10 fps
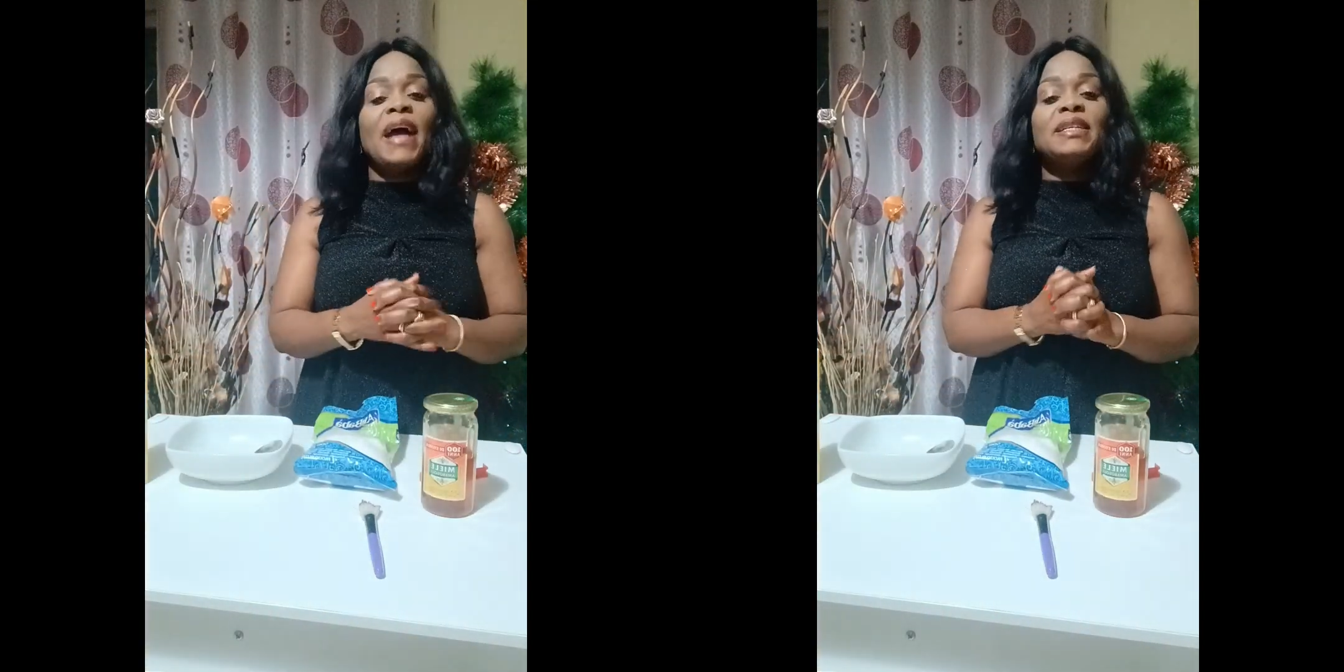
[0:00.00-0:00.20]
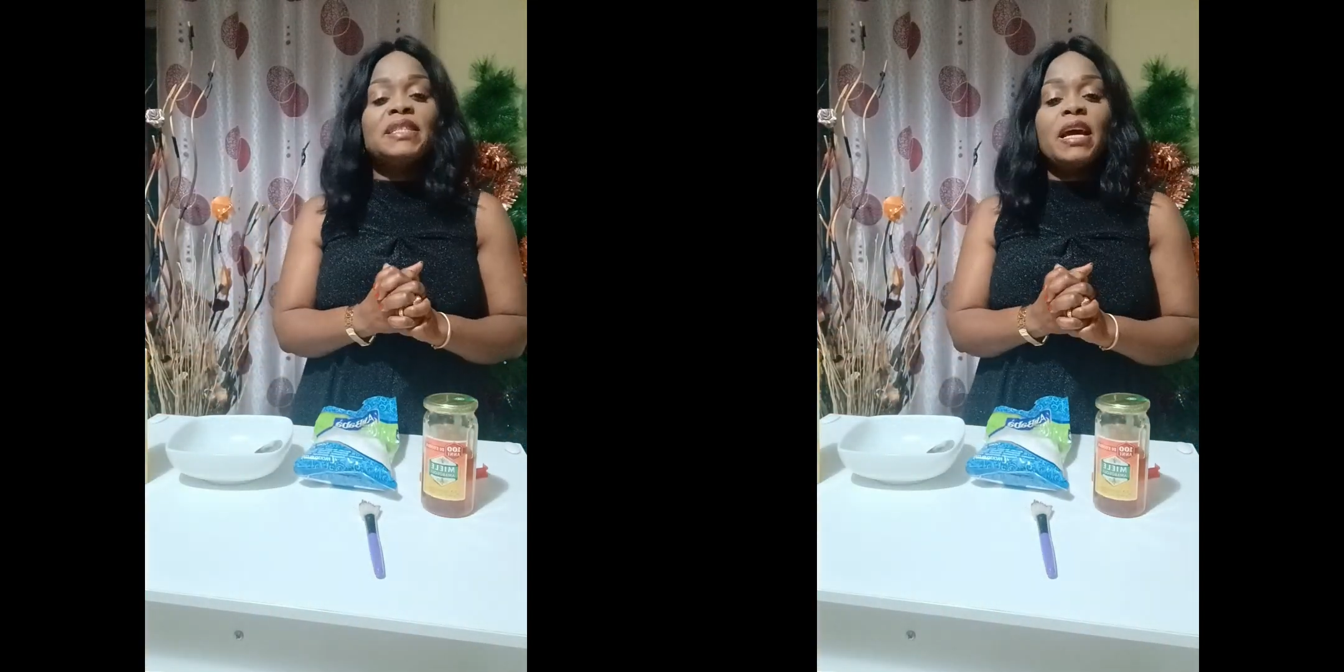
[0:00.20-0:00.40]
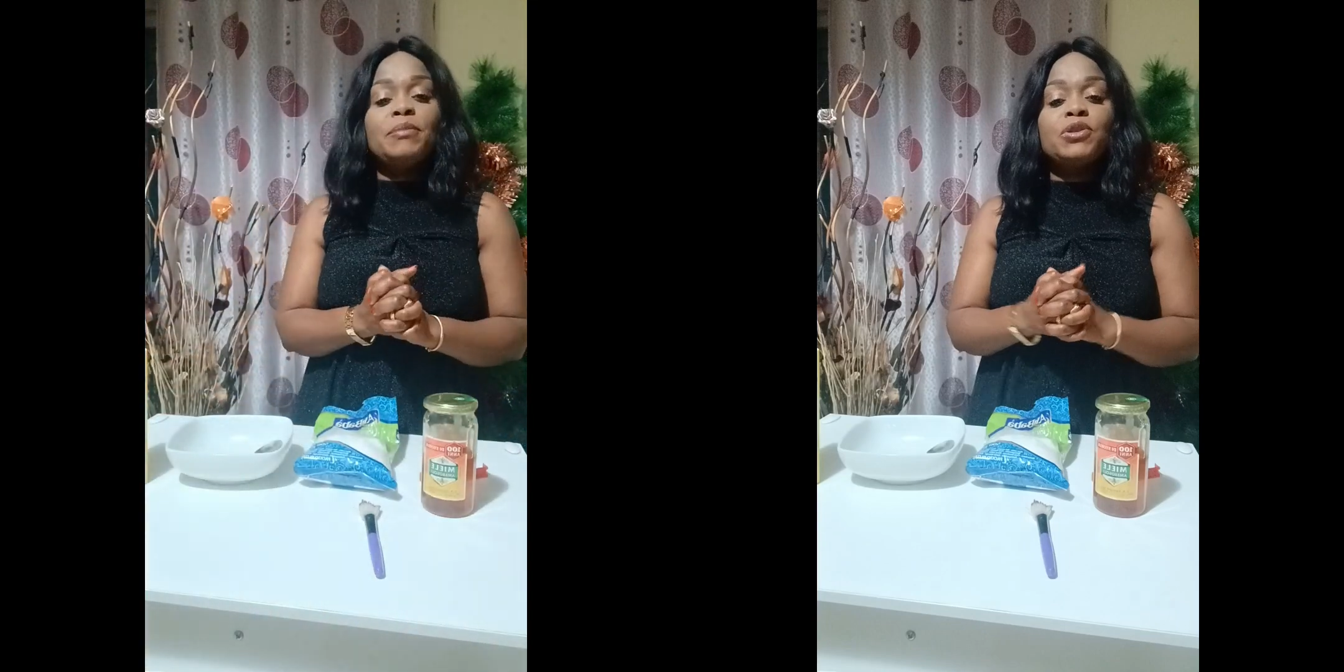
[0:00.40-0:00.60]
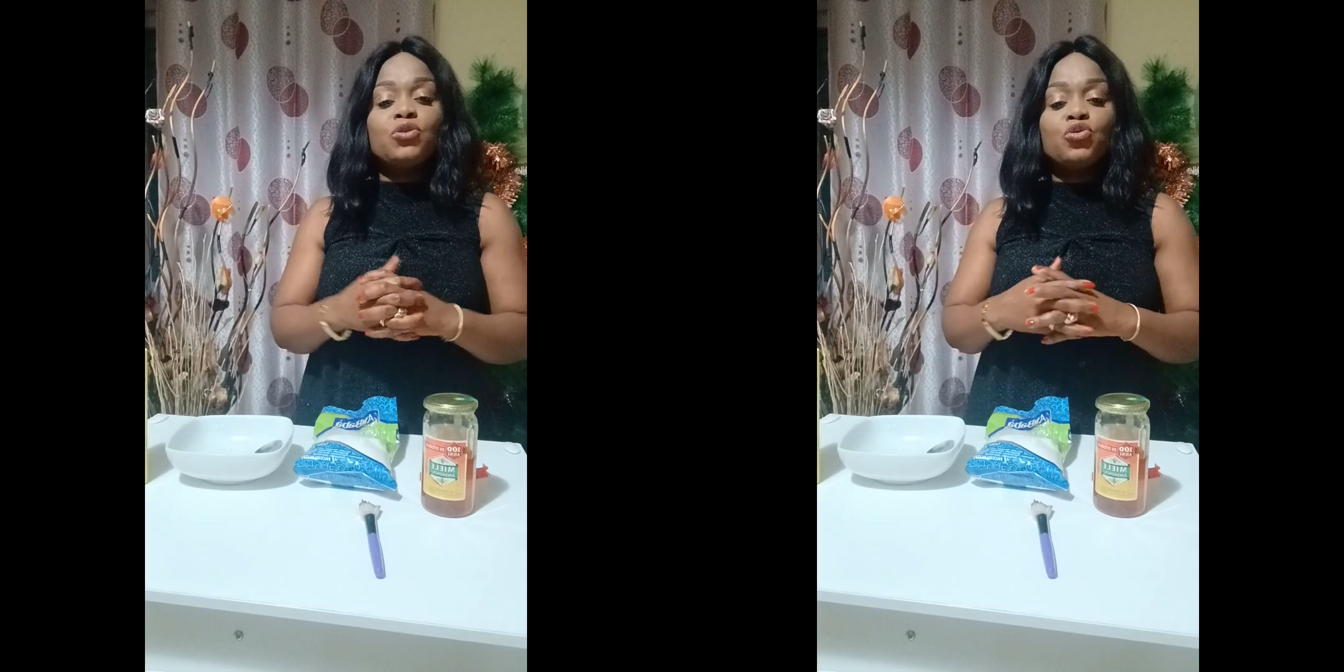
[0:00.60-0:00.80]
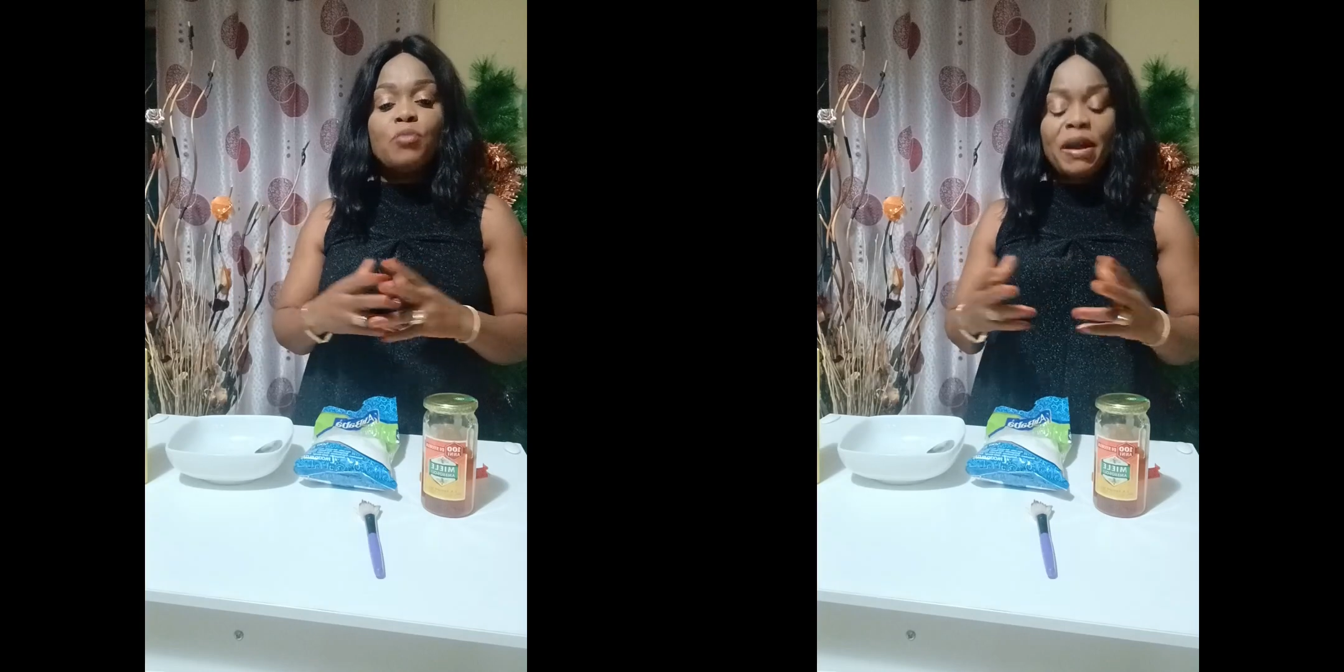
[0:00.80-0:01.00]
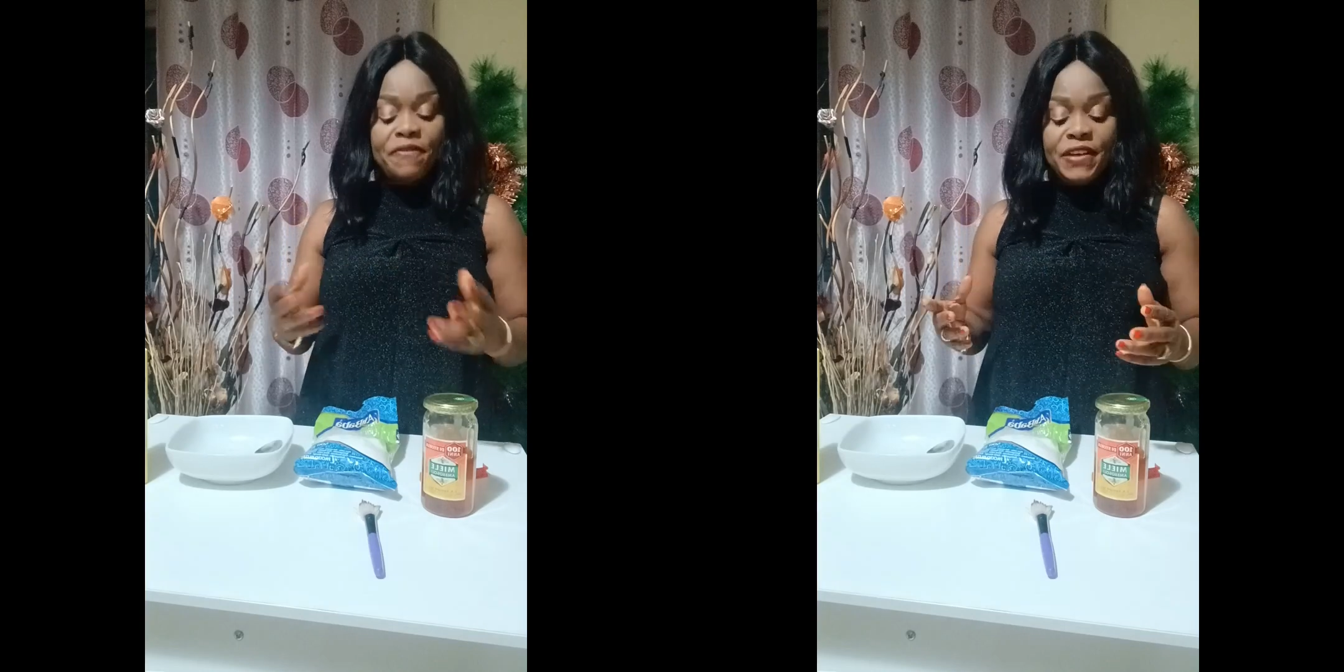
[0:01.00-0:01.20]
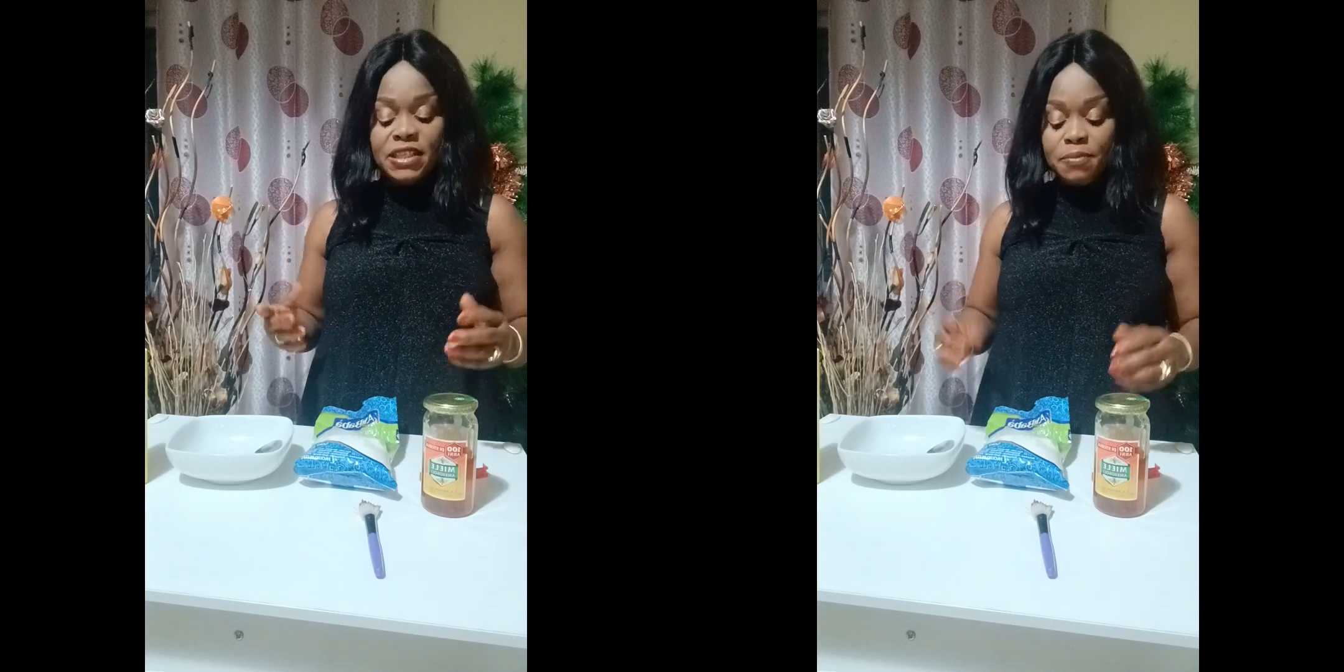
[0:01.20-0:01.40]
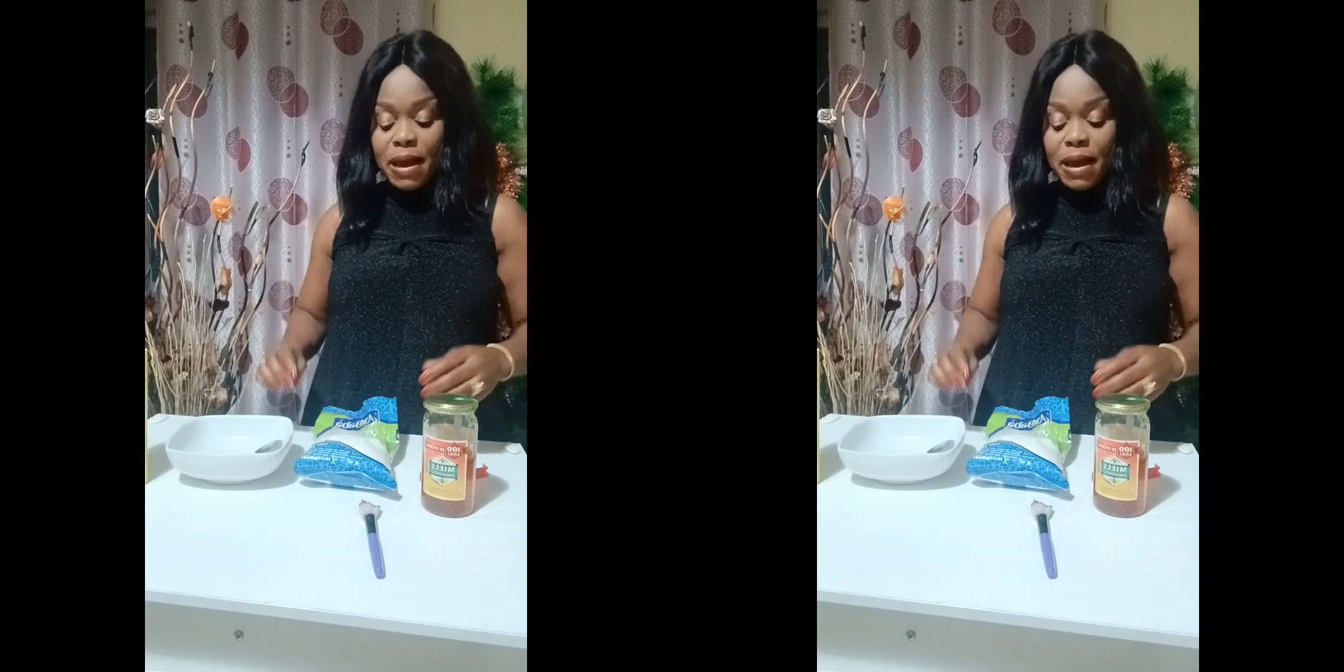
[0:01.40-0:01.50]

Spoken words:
I'm going to take